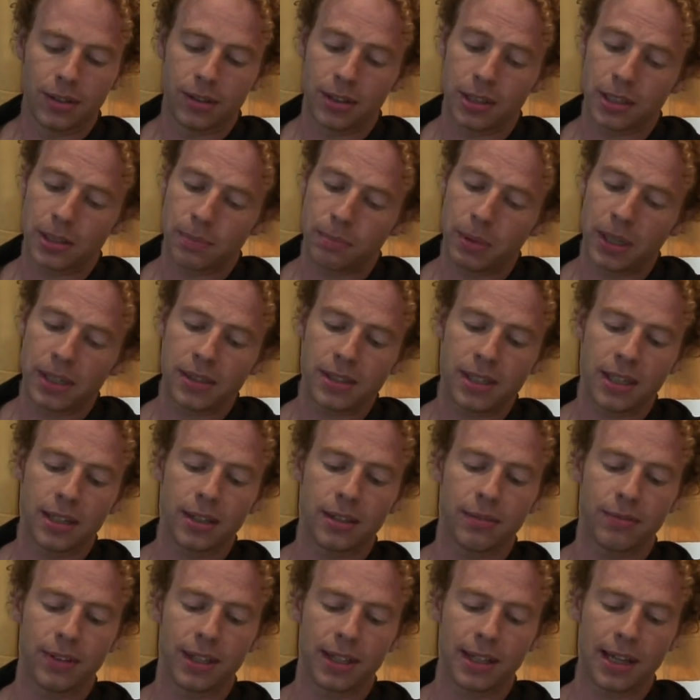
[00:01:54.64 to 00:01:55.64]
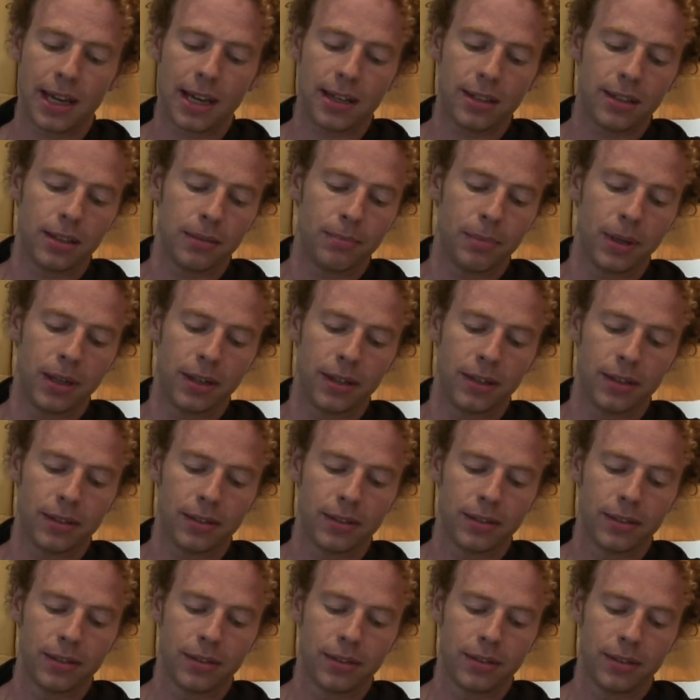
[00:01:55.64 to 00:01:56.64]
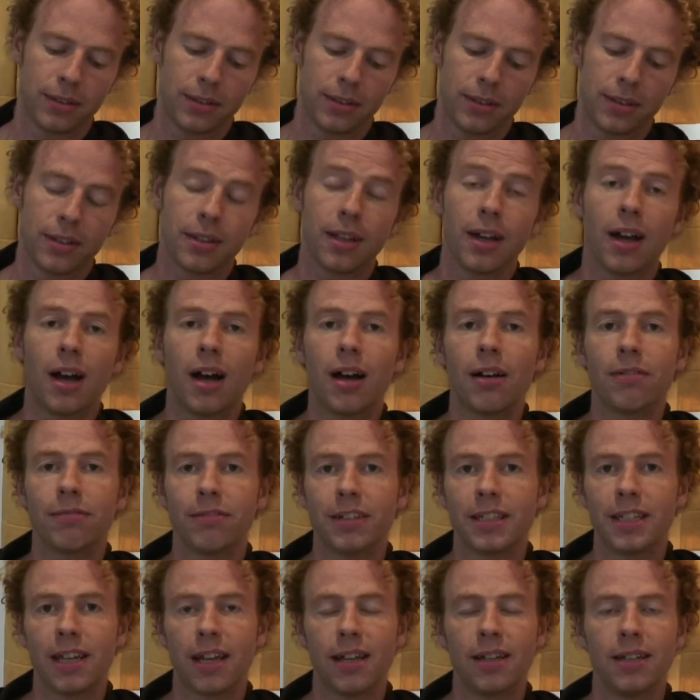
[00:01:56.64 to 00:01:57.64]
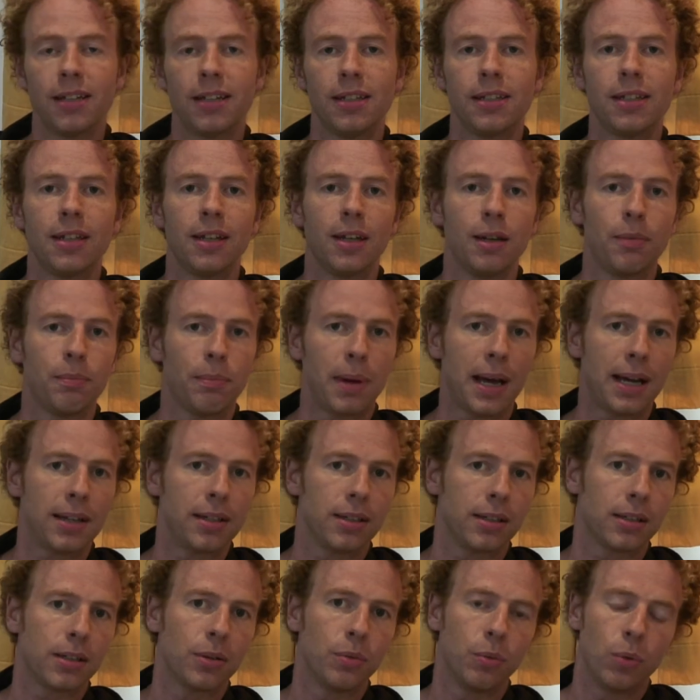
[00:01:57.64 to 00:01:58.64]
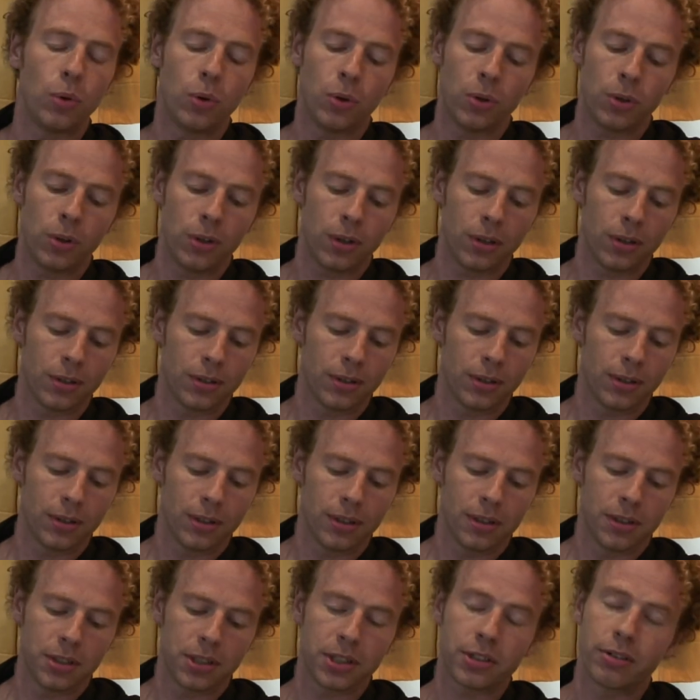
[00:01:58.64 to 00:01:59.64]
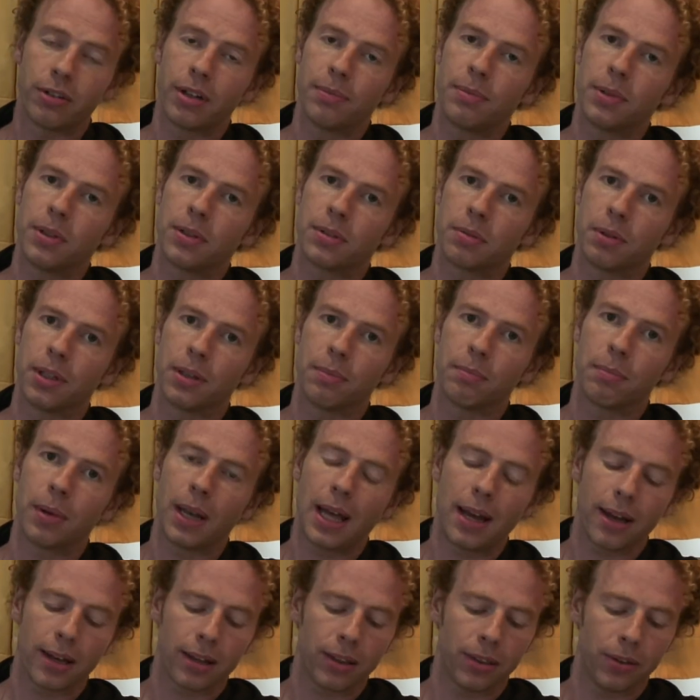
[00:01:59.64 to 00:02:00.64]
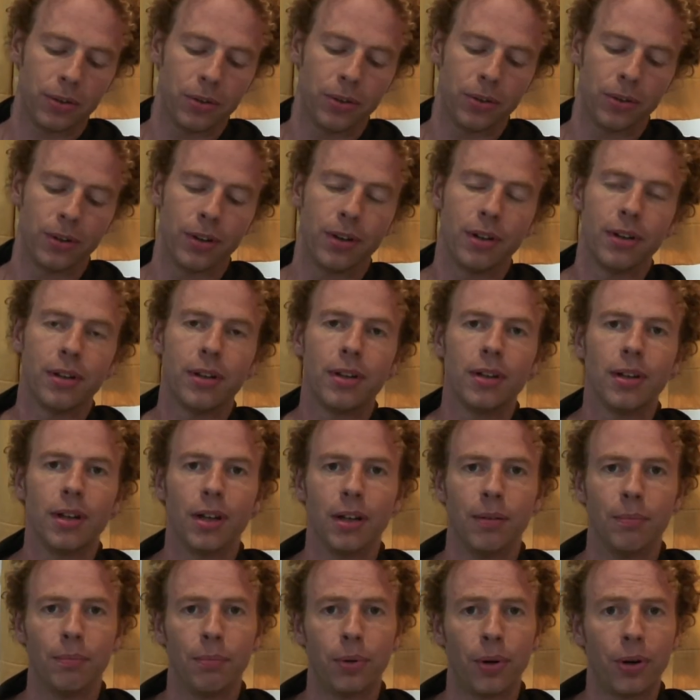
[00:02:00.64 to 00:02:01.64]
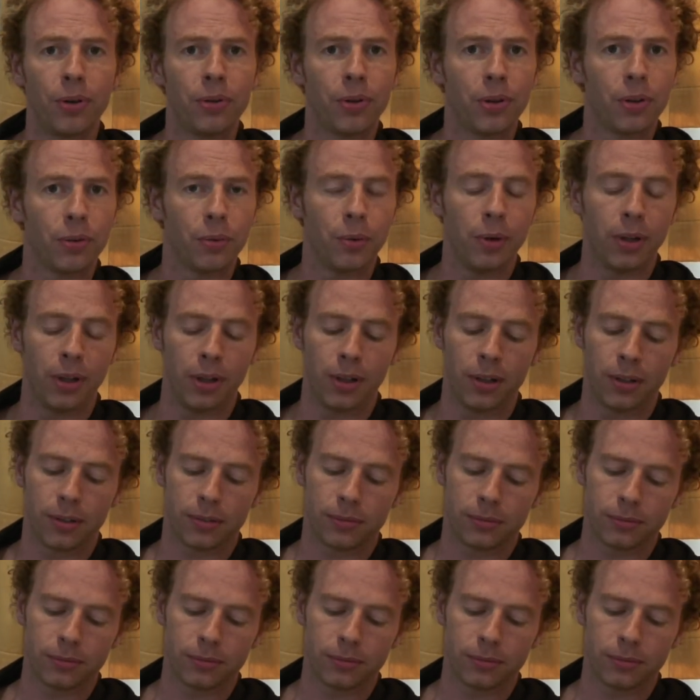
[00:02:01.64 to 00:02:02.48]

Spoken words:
the splinting of the cattle bar, the half-attended paddock wall scribbled with blackthorn and broke wool.